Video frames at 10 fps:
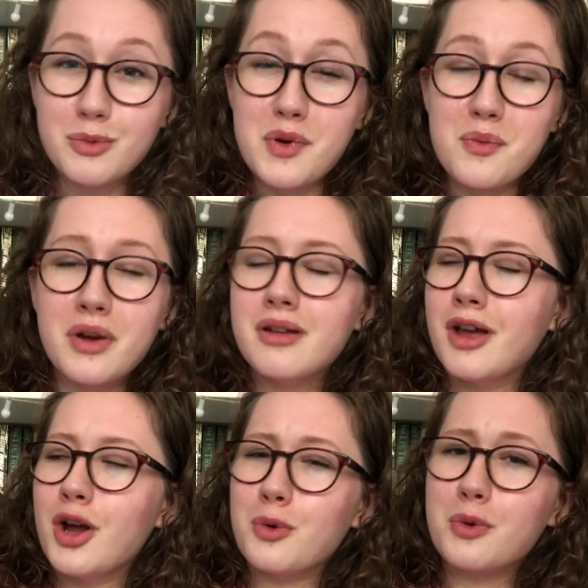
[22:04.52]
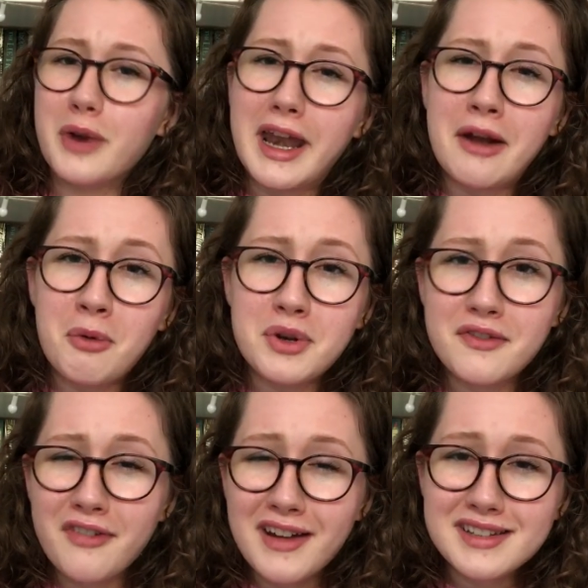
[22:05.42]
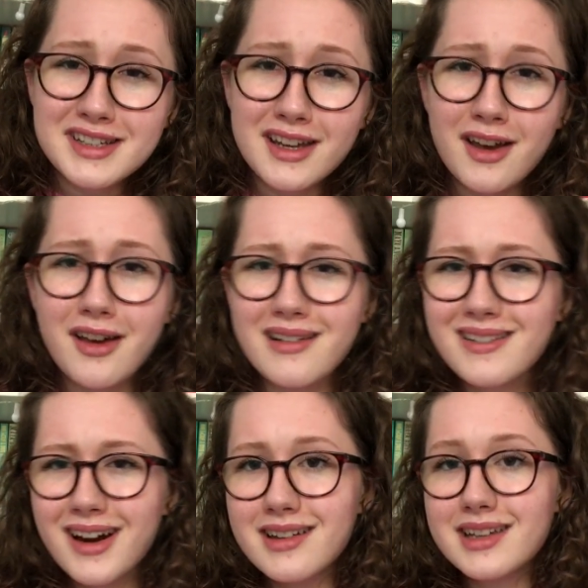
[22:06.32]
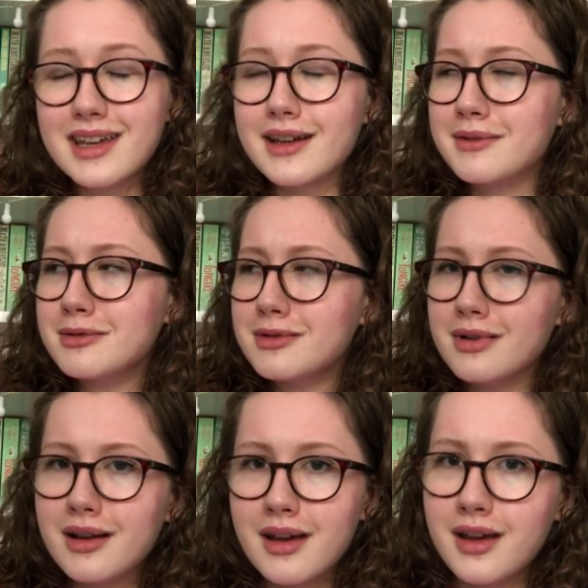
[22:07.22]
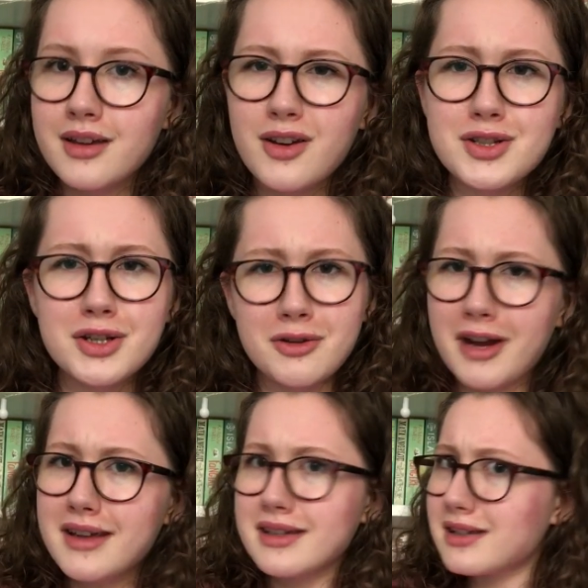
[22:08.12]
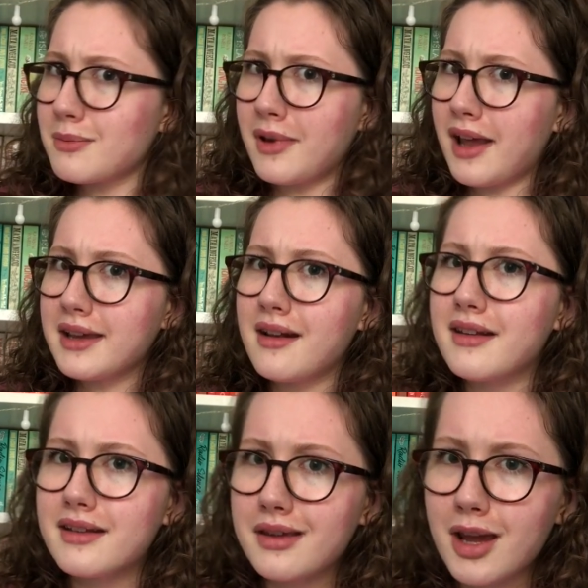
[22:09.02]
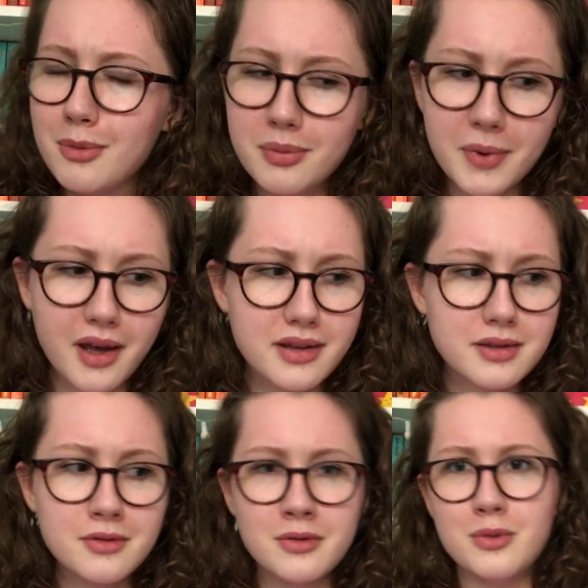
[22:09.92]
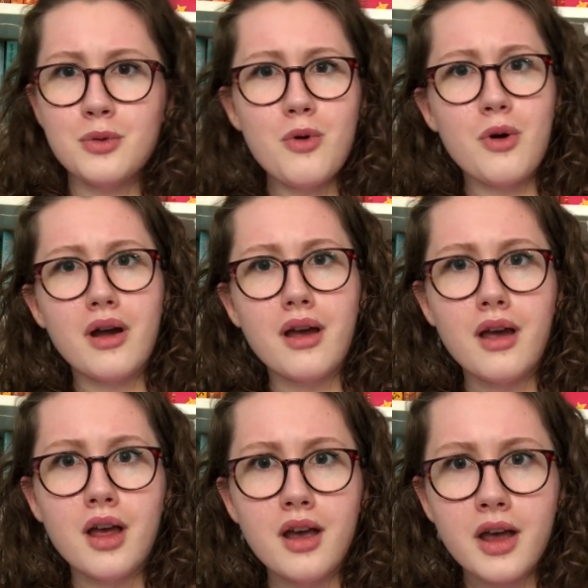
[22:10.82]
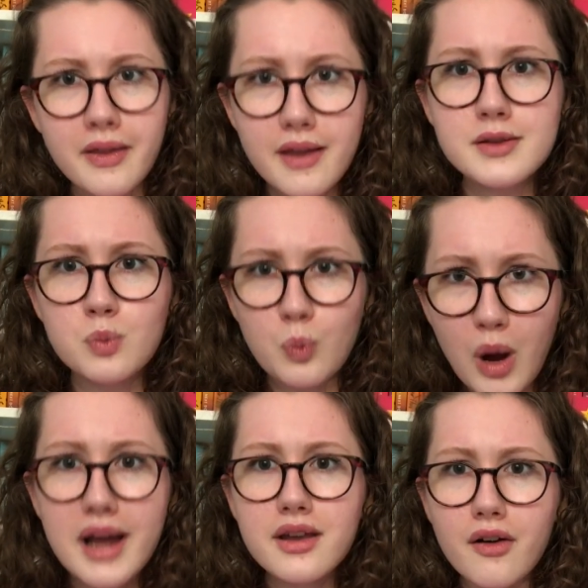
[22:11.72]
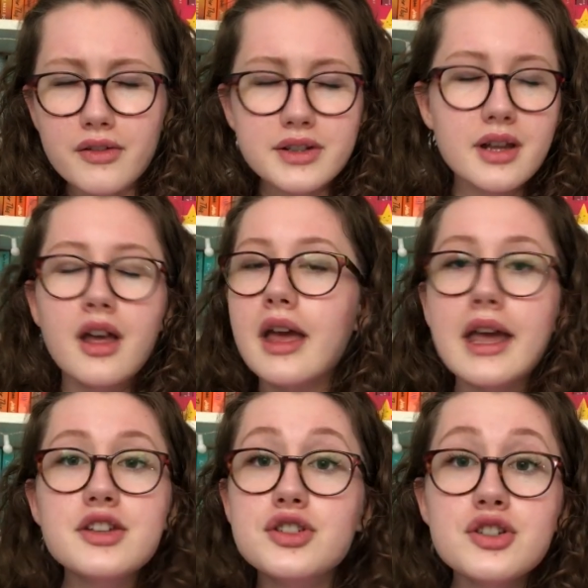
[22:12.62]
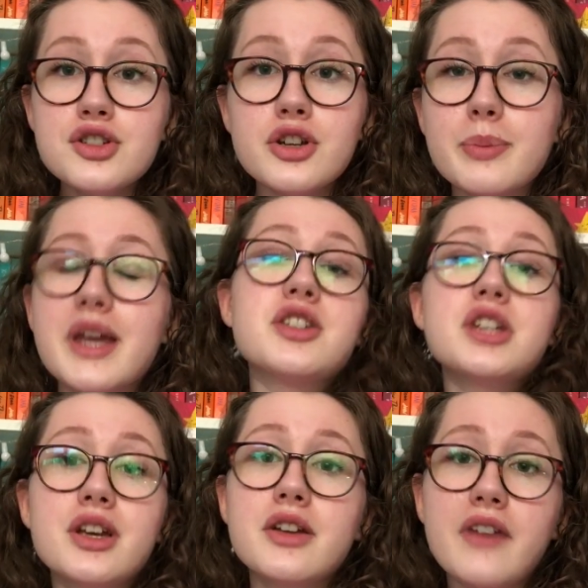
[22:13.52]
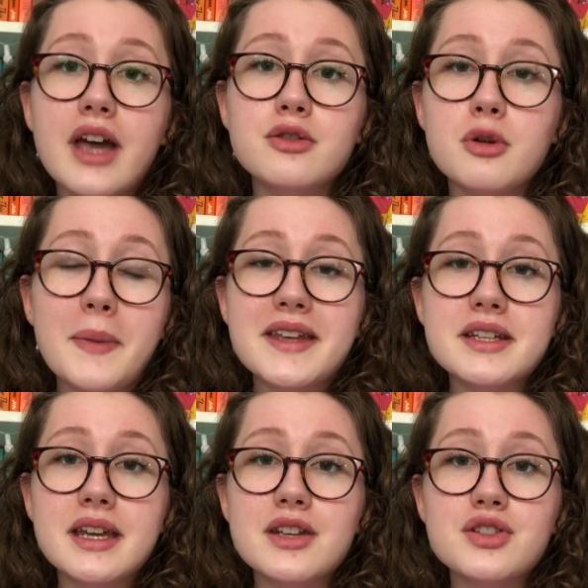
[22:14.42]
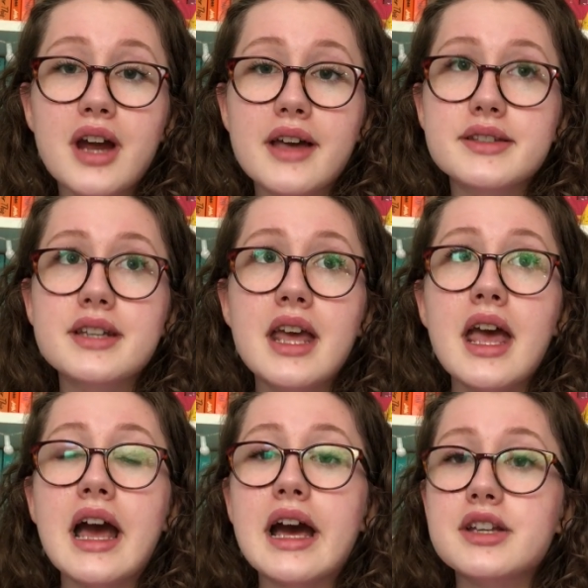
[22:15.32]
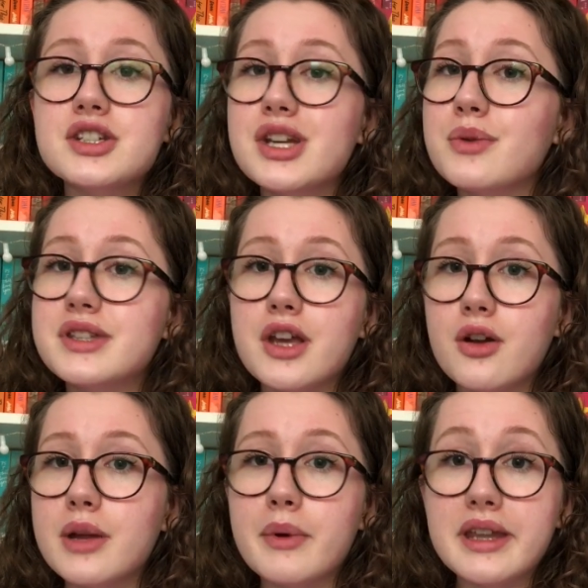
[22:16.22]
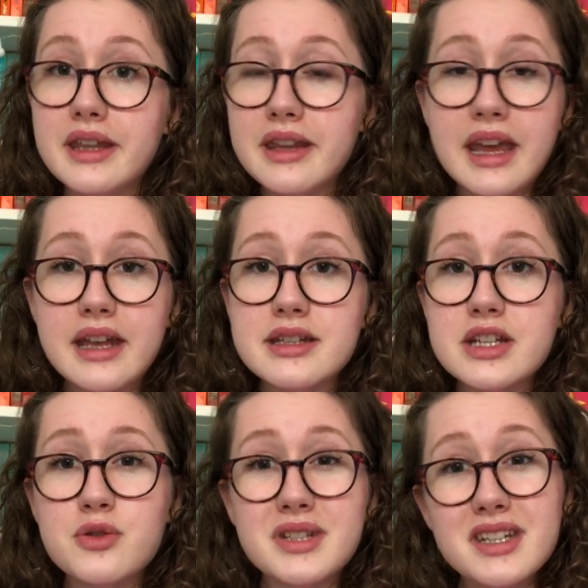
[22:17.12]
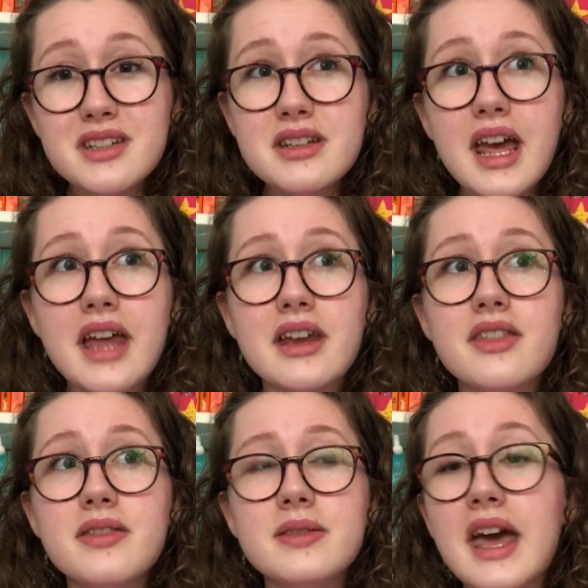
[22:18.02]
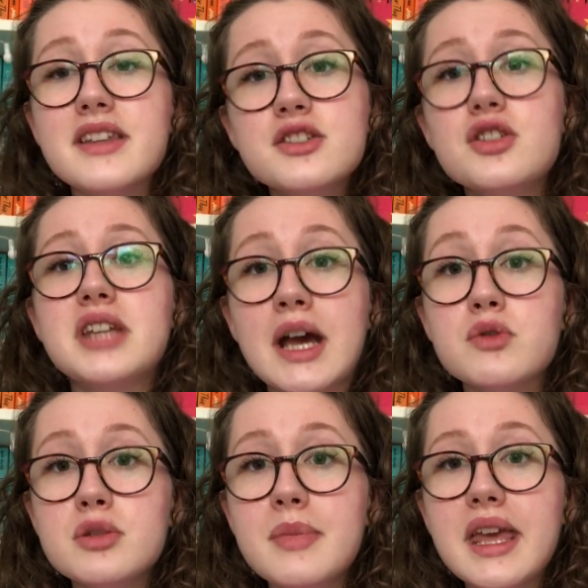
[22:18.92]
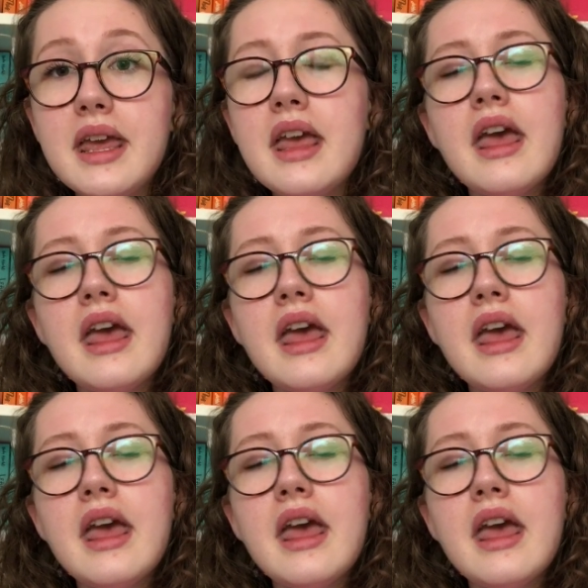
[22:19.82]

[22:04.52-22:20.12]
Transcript: Wouldn't want anyone to fancy her, crikey. Whew. Going too crazy. Someone liking a disabled person. Whew. That's wild. It's just stupid. She could have had a romantic interest, and she was the only one at the end who didn't, and that stood out to me,